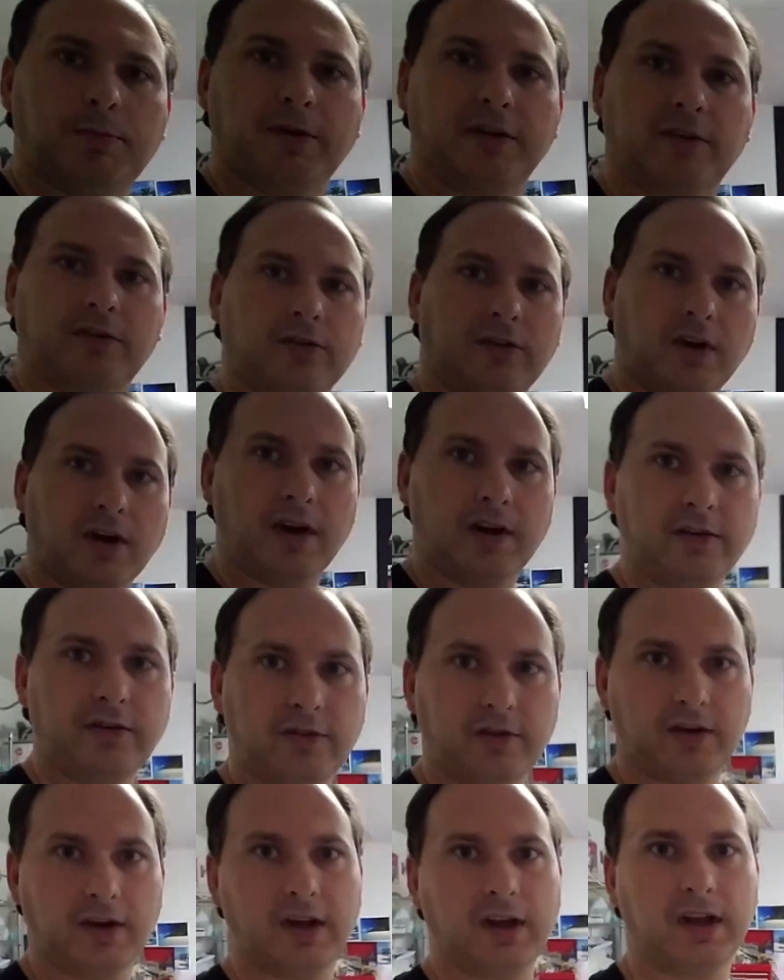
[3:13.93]
on the
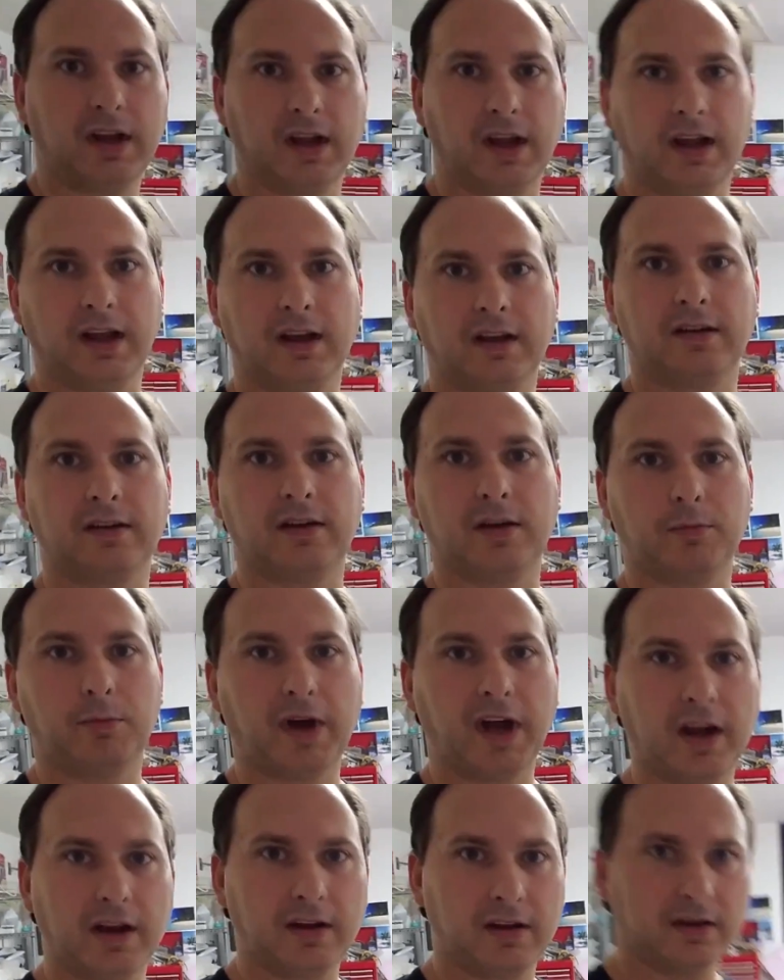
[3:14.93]
garage and come
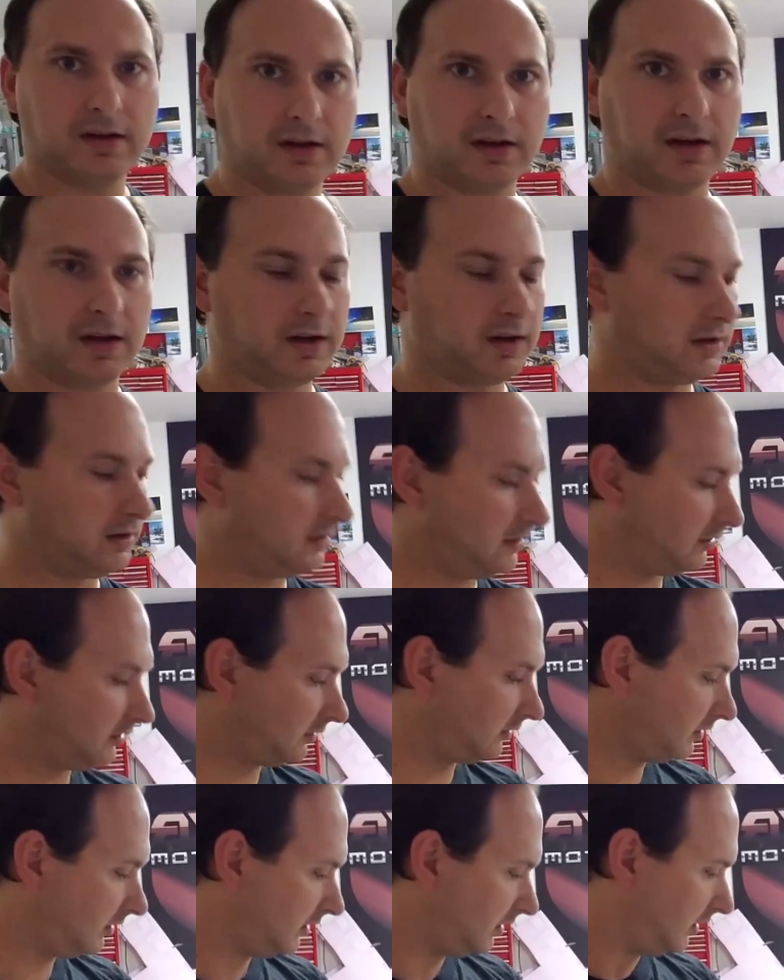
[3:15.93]
back
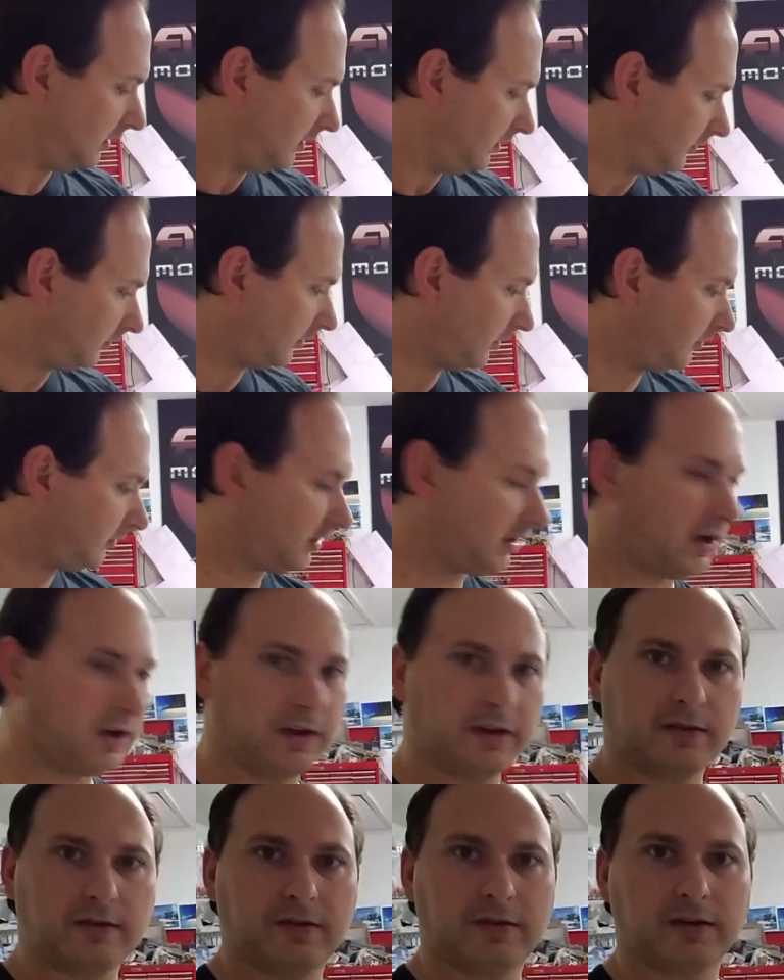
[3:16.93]
and show you
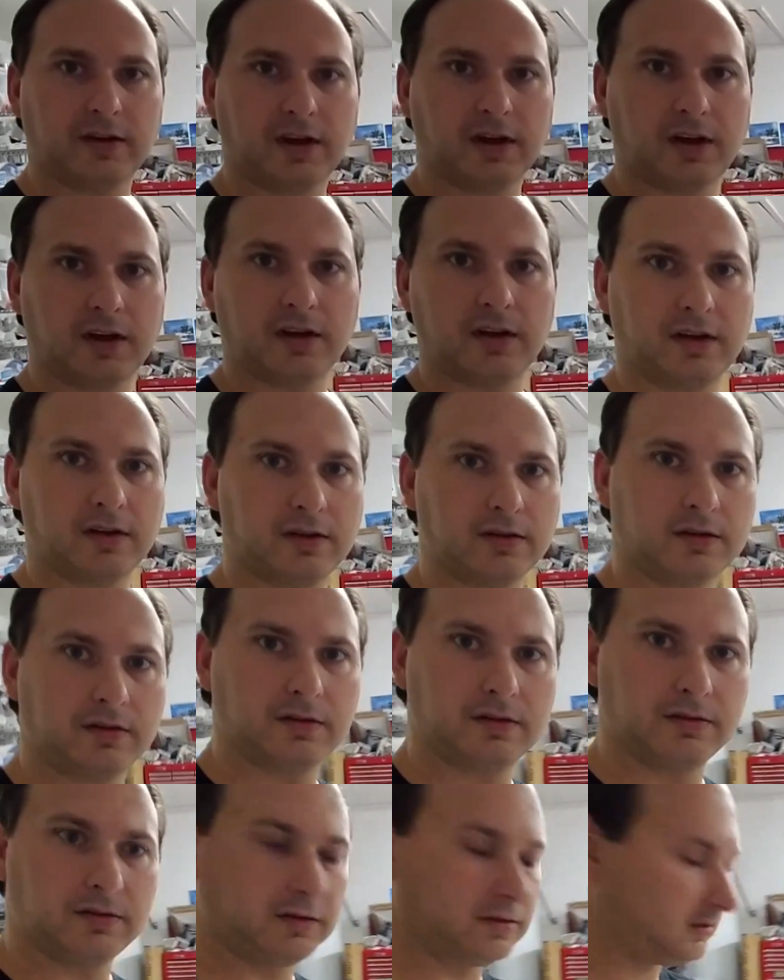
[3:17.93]
guys how
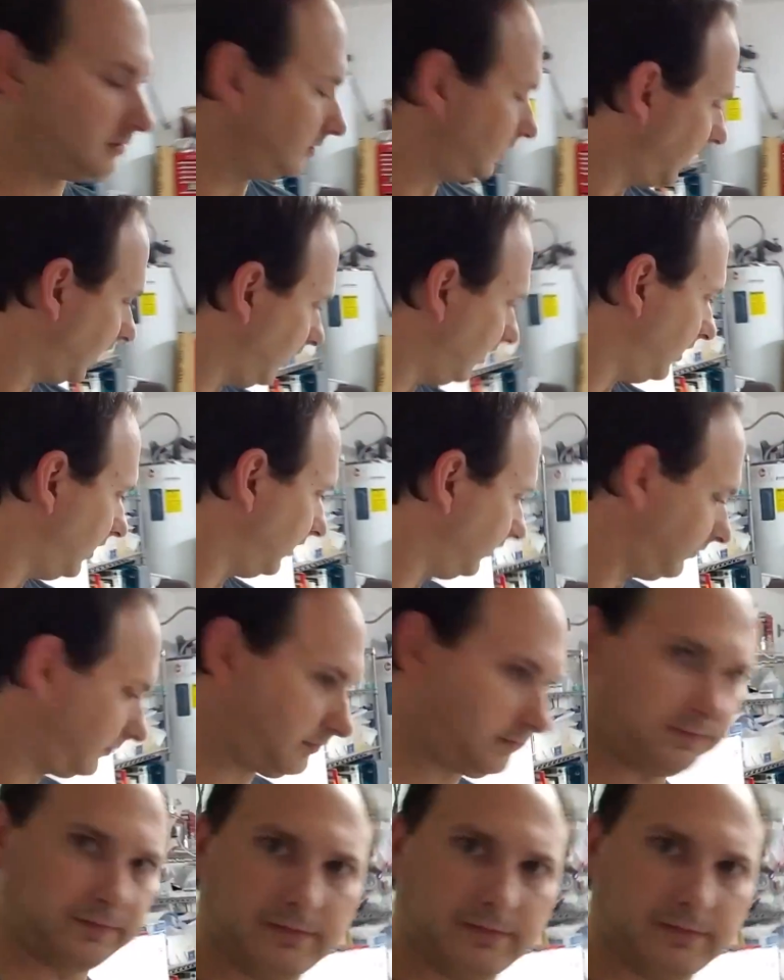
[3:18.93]
I